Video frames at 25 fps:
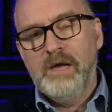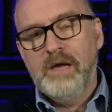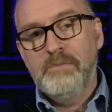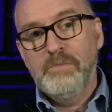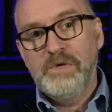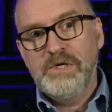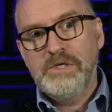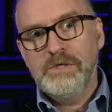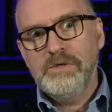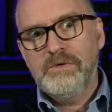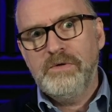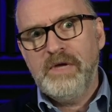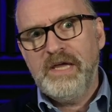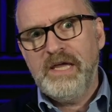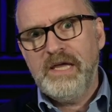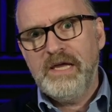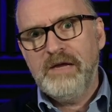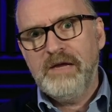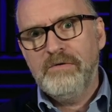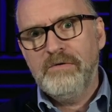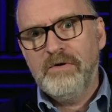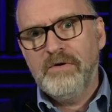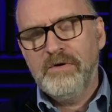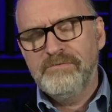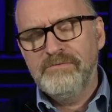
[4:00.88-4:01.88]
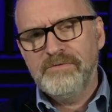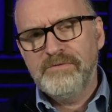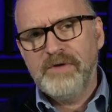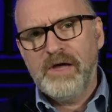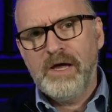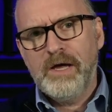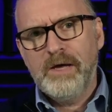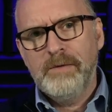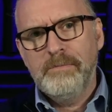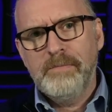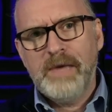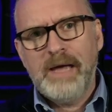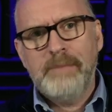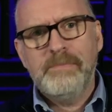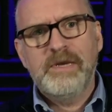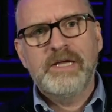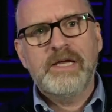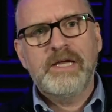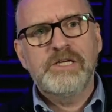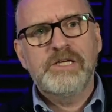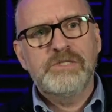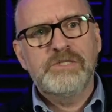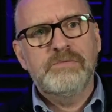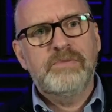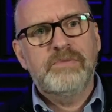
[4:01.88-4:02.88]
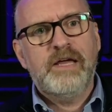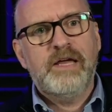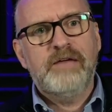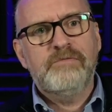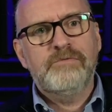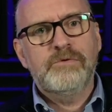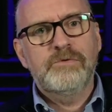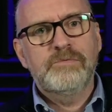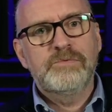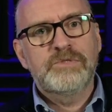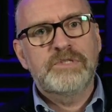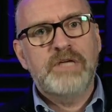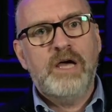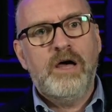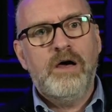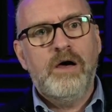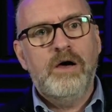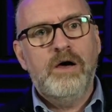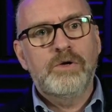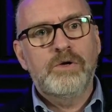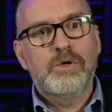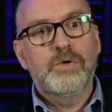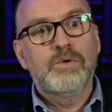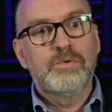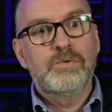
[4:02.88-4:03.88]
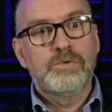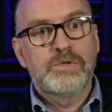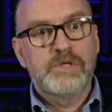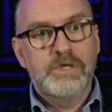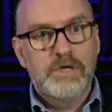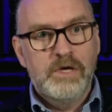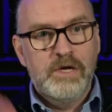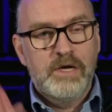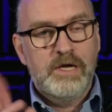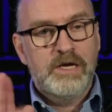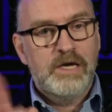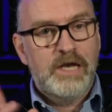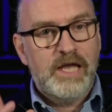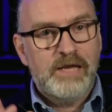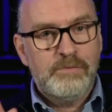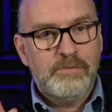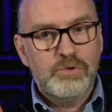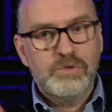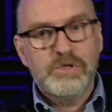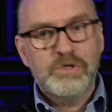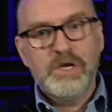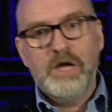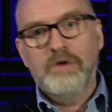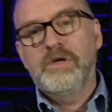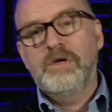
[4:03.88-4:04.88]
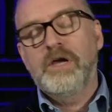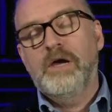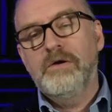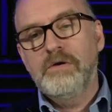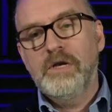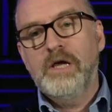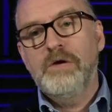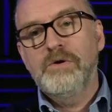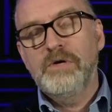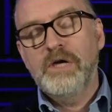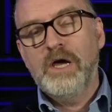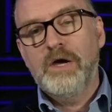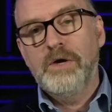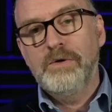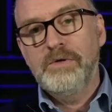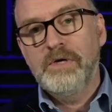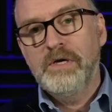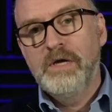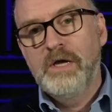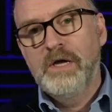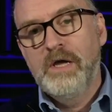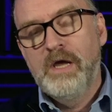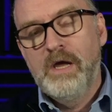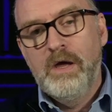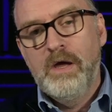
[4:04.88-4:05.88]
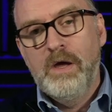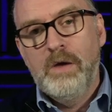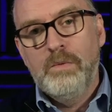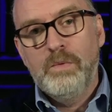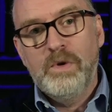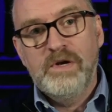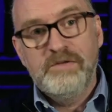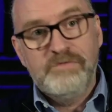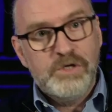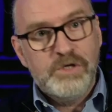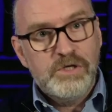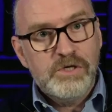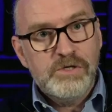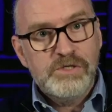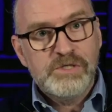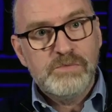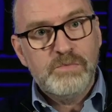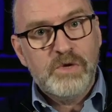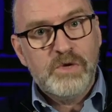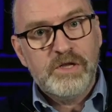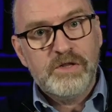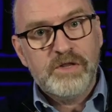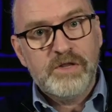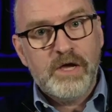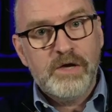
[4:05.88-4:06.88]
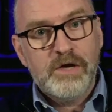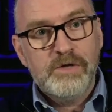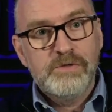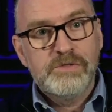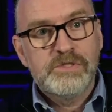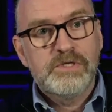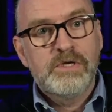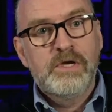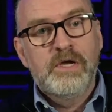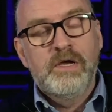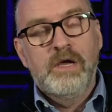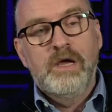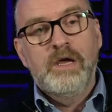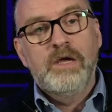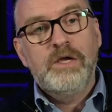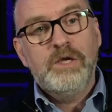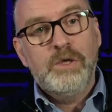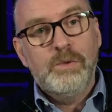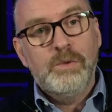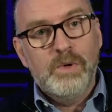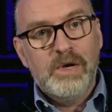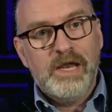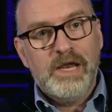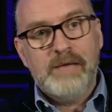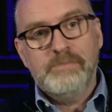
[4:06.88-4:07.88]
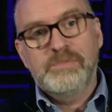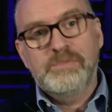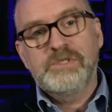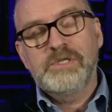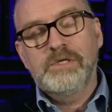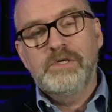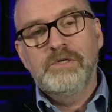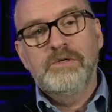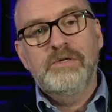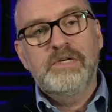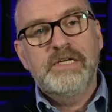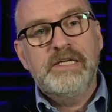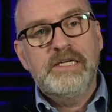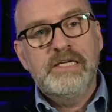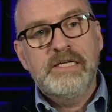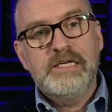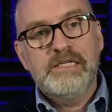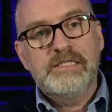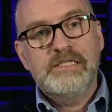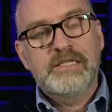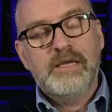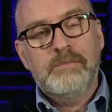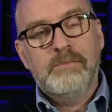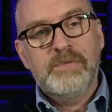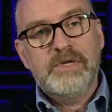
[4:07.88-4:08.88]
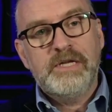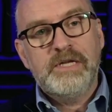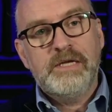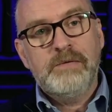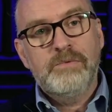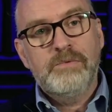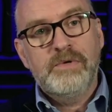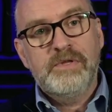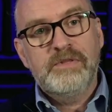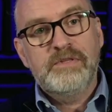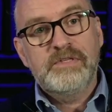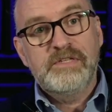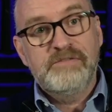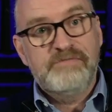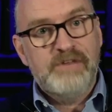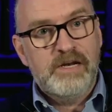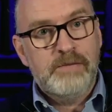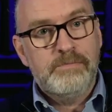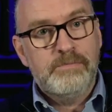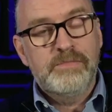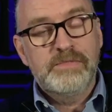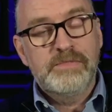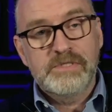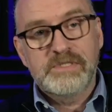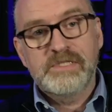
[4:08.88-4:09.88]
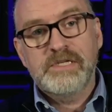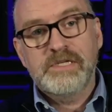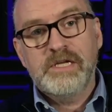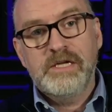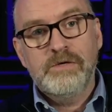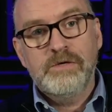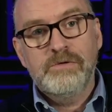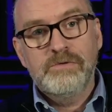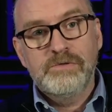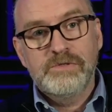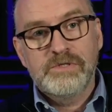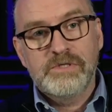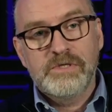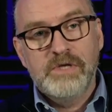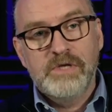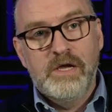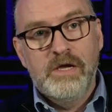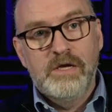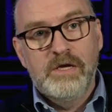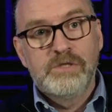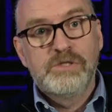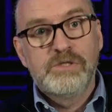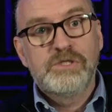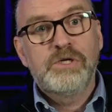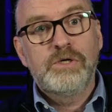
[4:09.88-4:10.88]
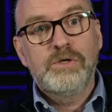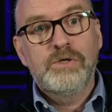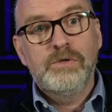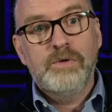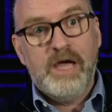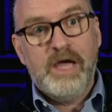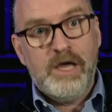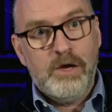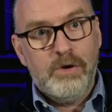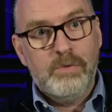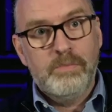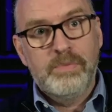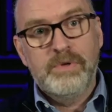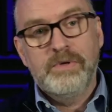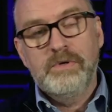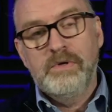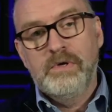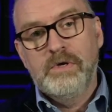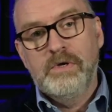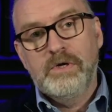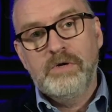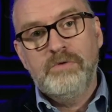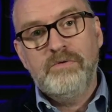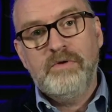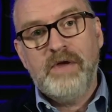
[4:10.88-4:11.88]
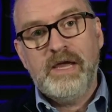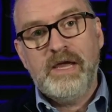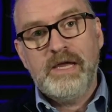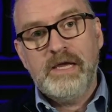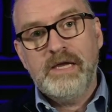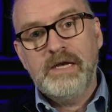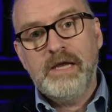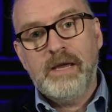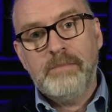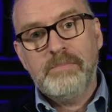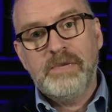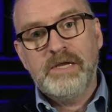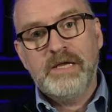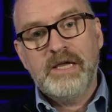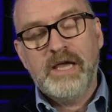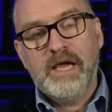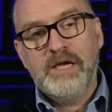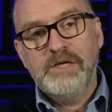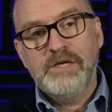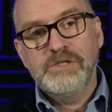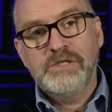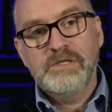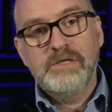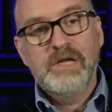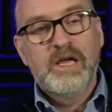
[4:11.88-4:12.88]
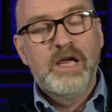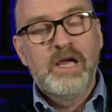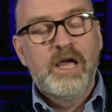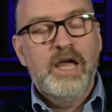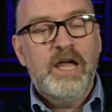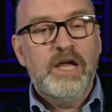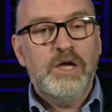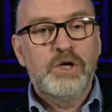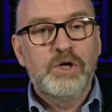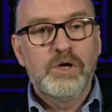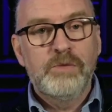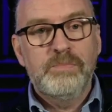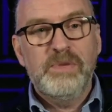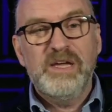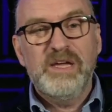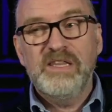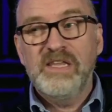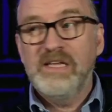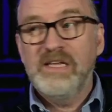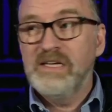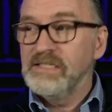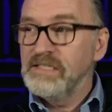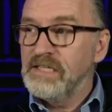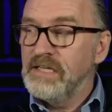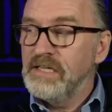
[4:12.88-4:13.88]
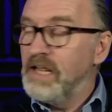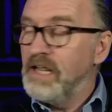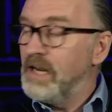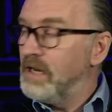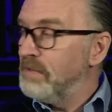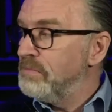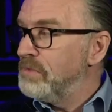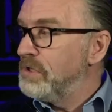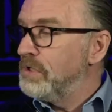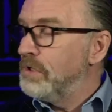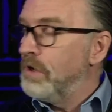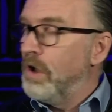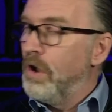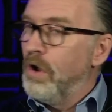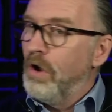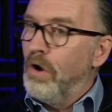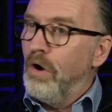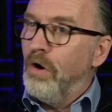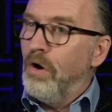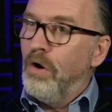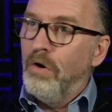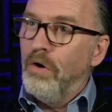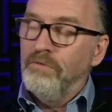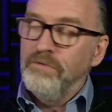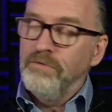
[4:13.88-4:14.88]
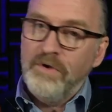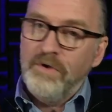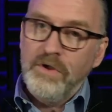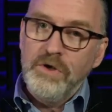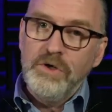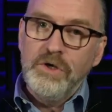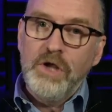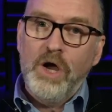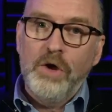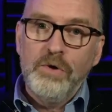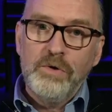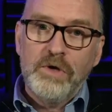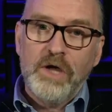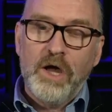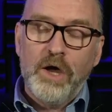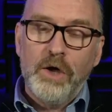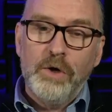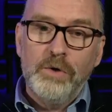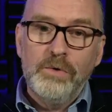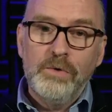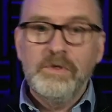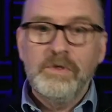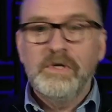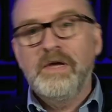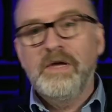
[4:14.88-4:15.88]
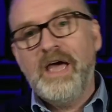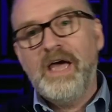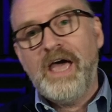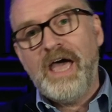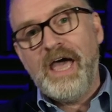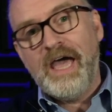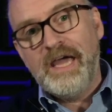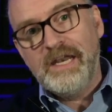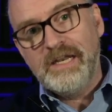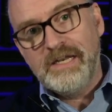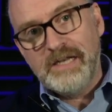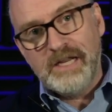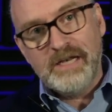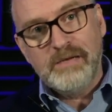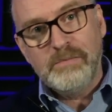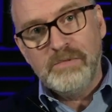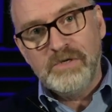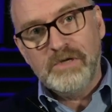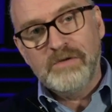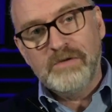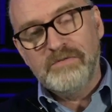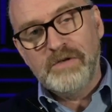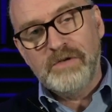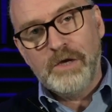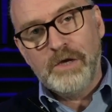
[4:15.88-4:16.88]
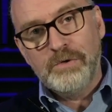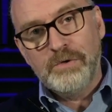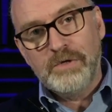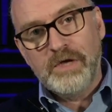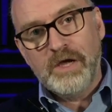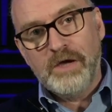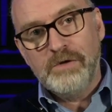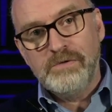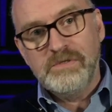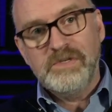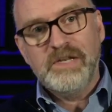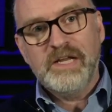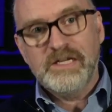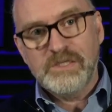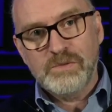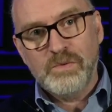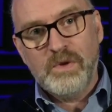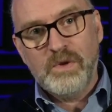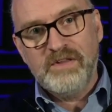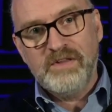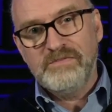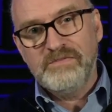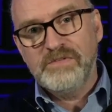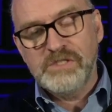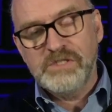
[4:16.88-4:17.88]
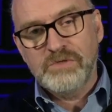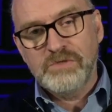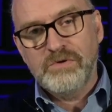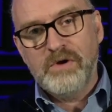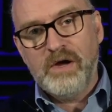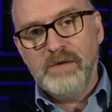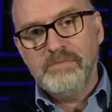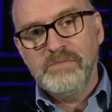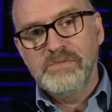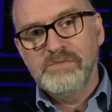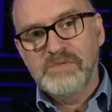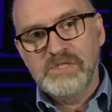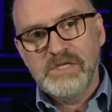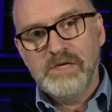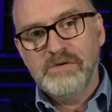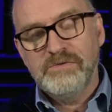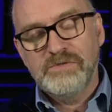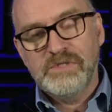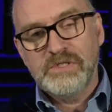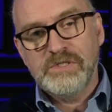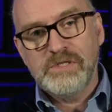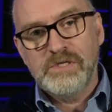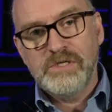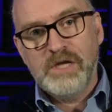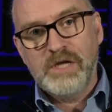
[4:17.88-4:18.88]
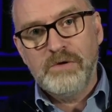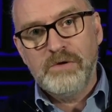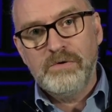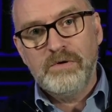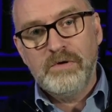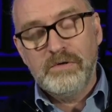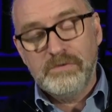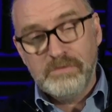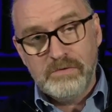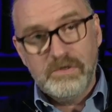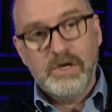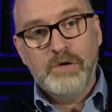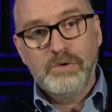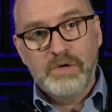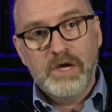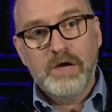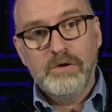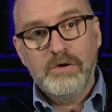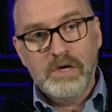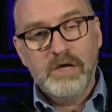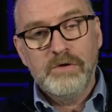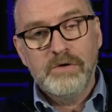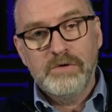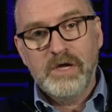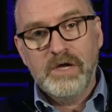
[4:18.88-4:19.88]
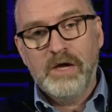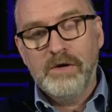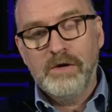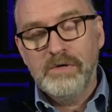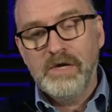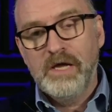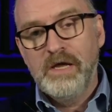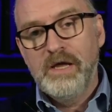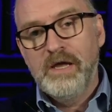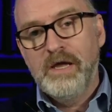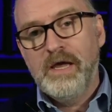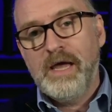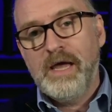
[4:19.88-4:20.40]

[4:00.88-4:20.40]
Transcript: and we do hear of application platforms that are called and labelled no-code, low-code. Well, if you're using one of those, you will absolutely need somebody with development skills to help create an application. It could be that there's an element of no-code and an element of low-code, and that's why they've described themselves as a no-code, low-code